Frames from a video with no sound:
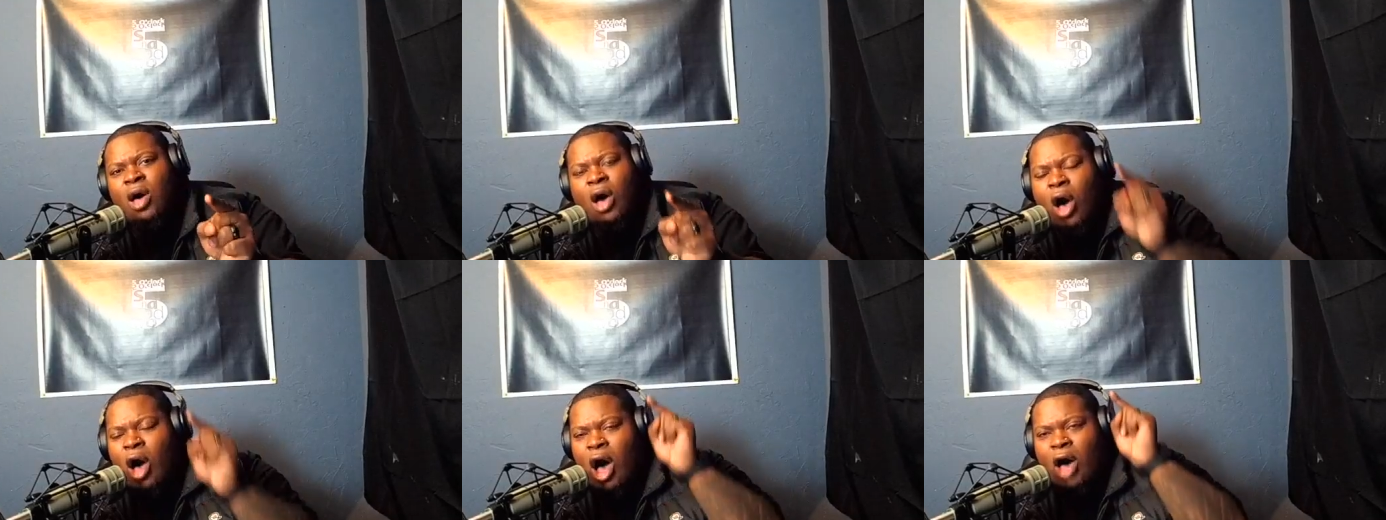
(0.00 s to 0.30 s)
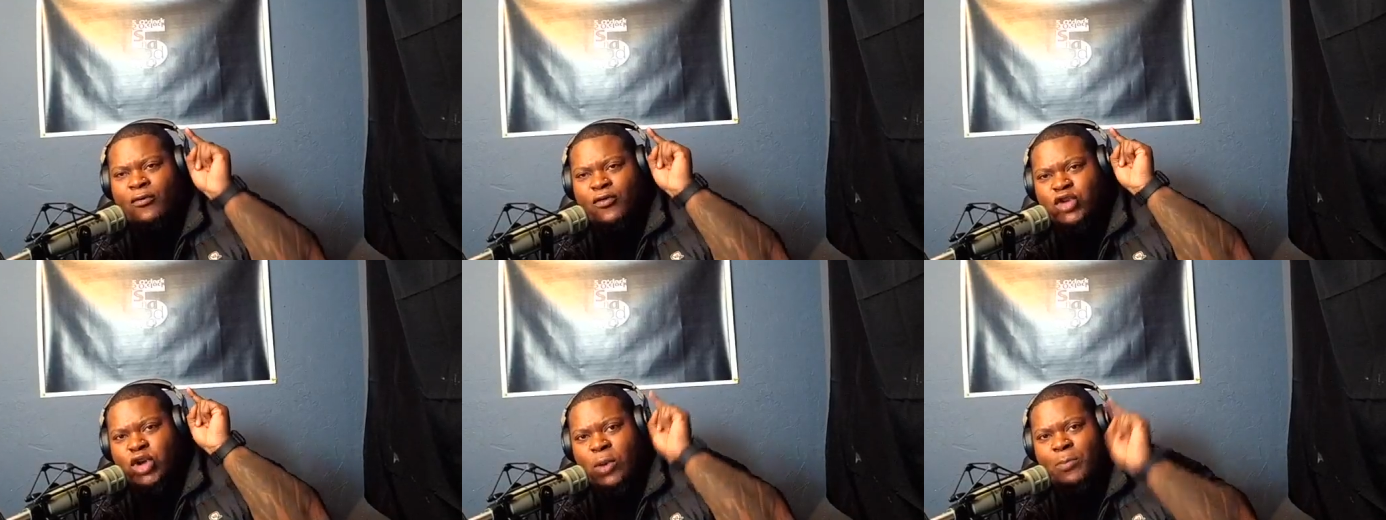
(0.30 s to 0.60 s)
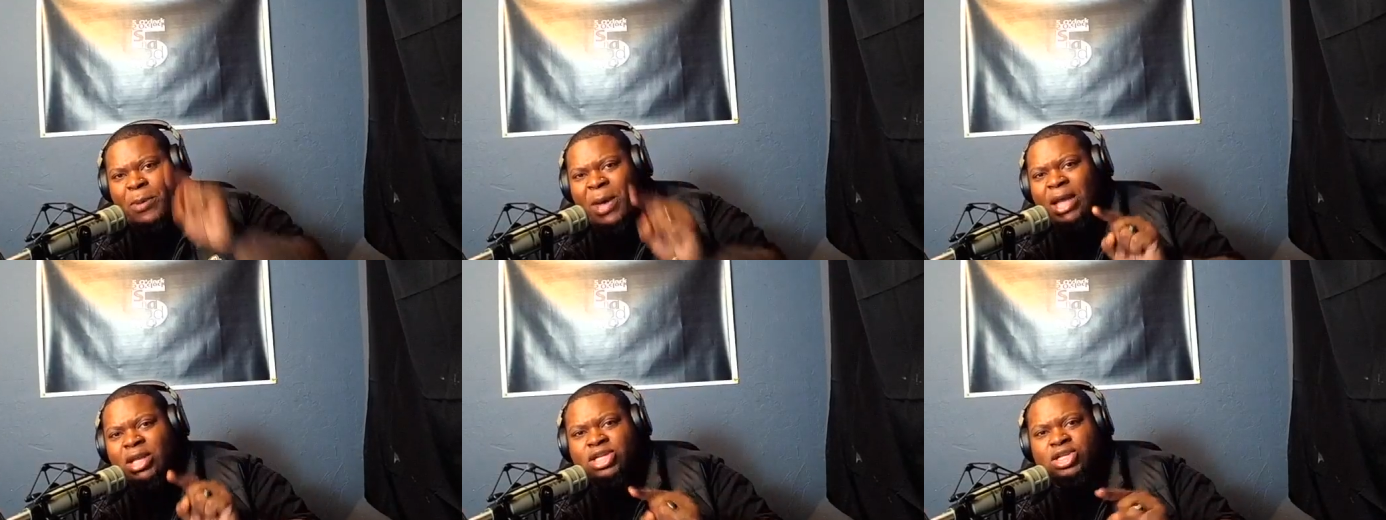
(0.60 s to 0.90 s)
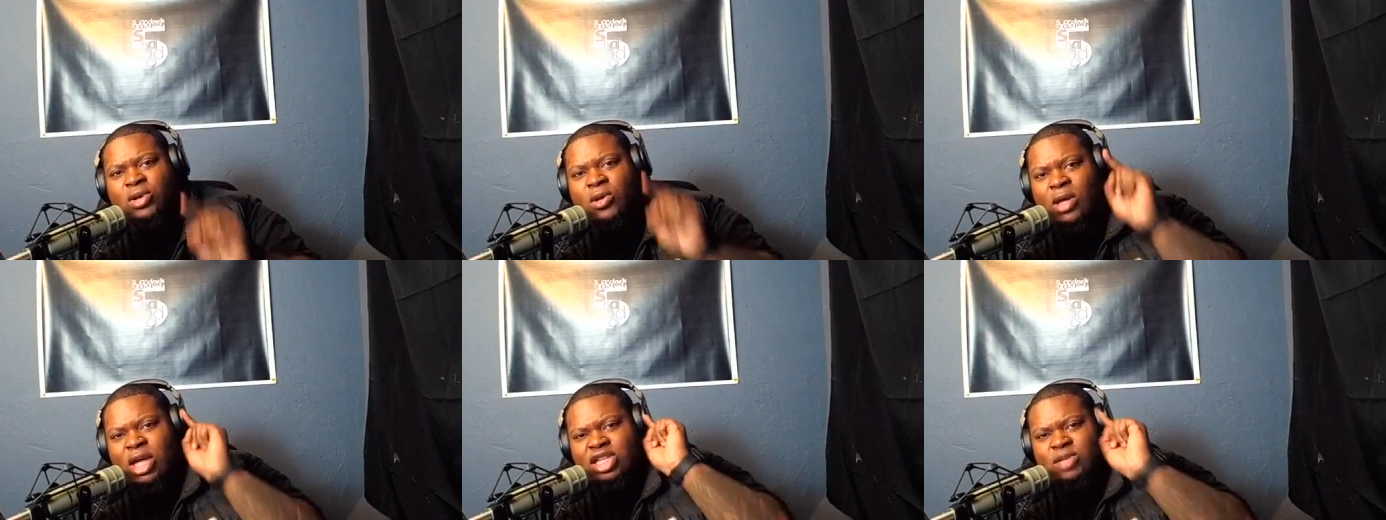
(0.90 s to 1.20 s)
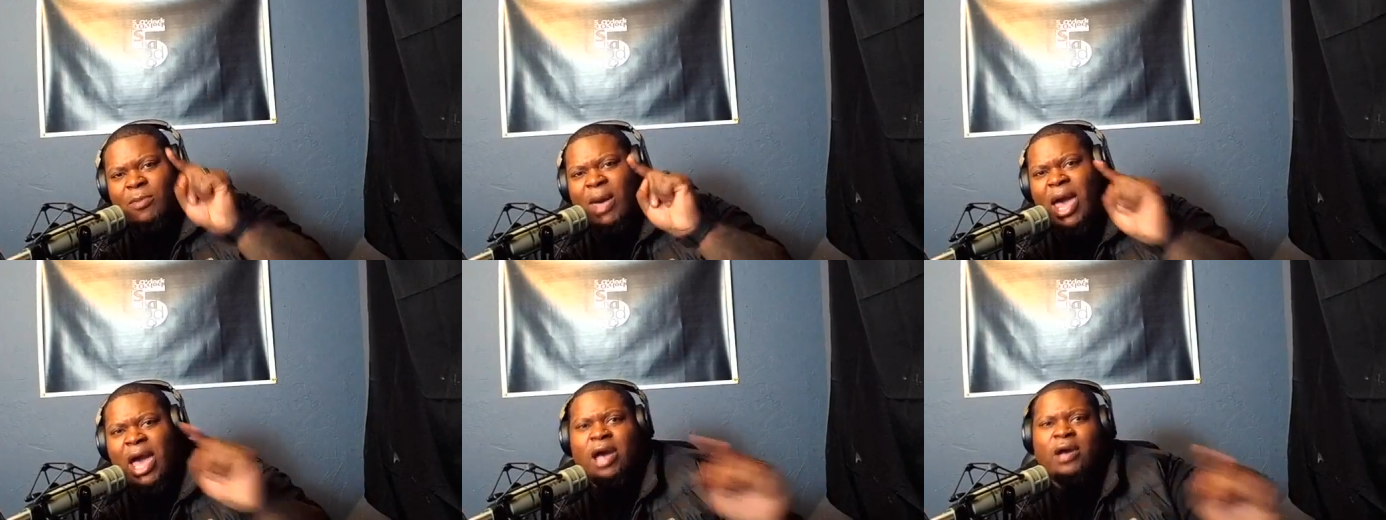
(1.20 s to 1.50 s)
off of your pedestal as
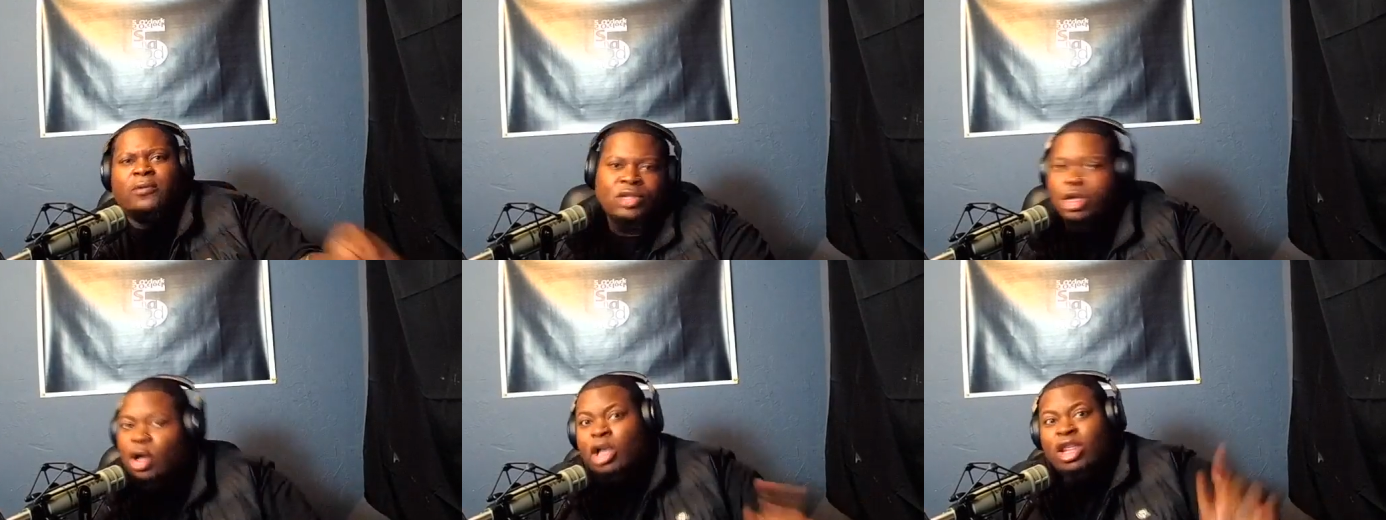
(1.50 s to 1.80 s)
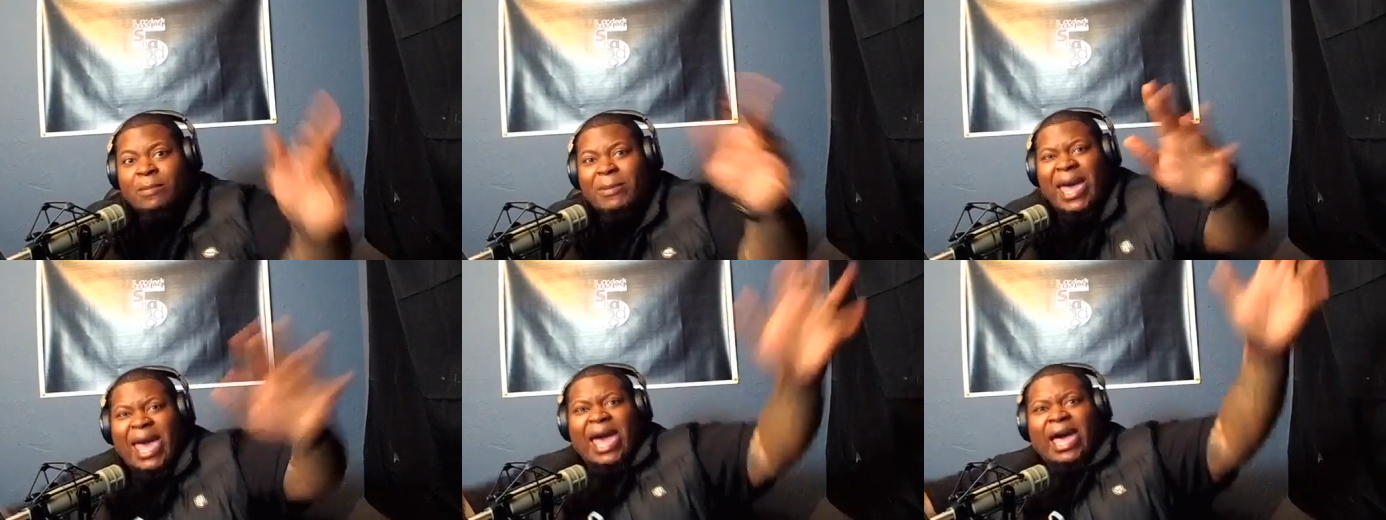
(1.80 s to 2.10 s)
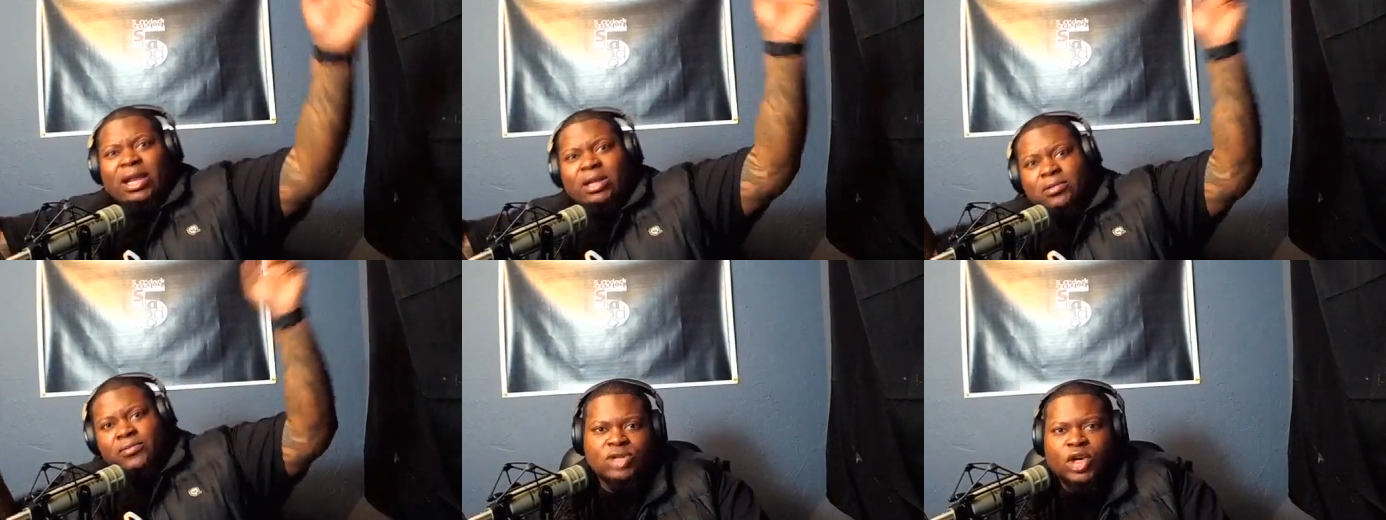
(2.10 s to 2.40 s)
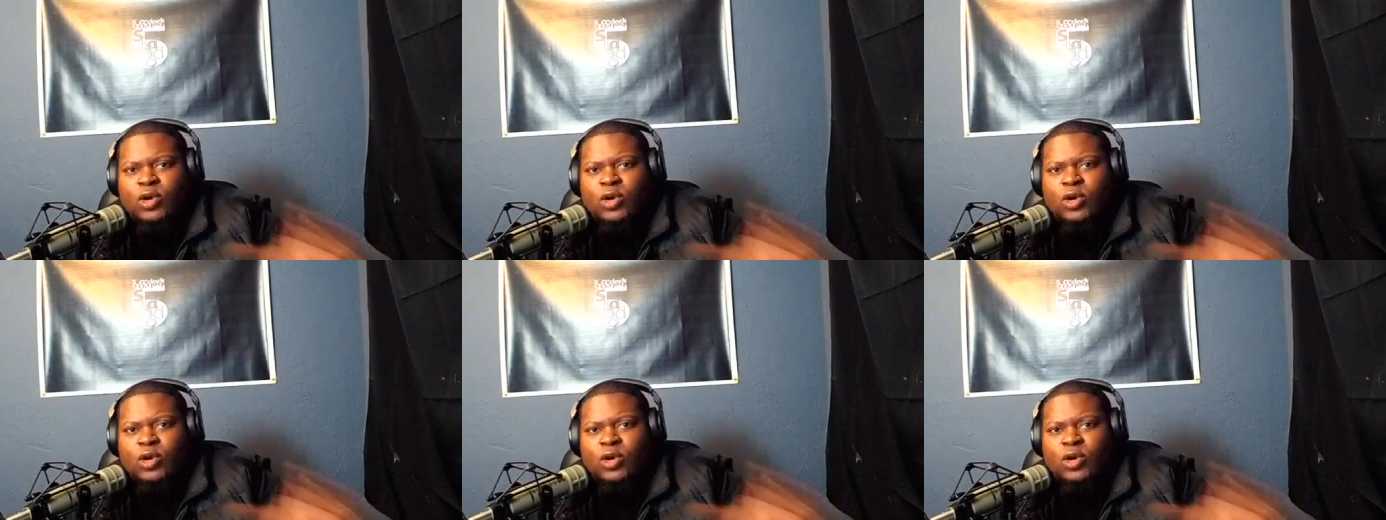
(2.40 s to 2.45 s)
mayor. You're the man!